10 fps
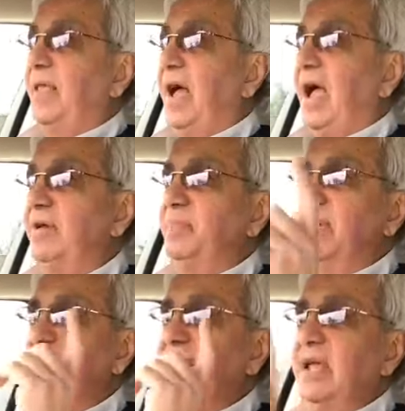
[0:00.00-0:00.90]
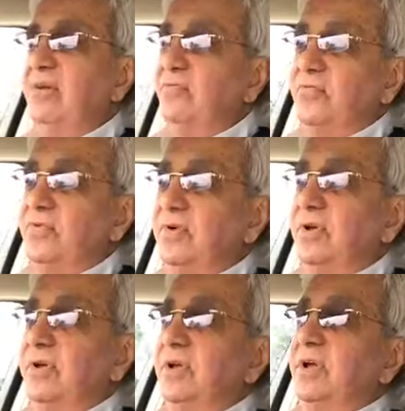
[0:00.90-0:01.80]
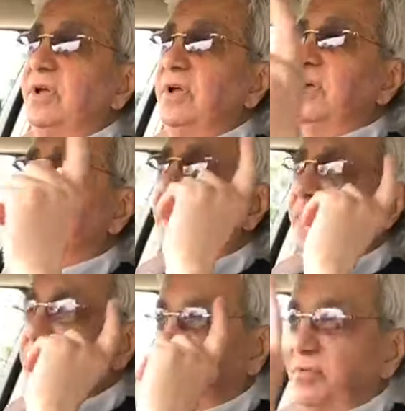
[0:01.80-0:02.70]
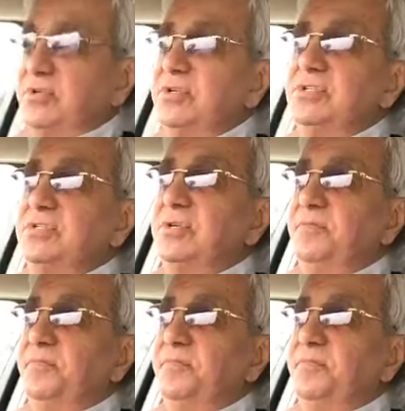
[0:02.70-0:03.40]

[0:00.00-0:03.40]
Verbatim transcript: I believe the scriptures.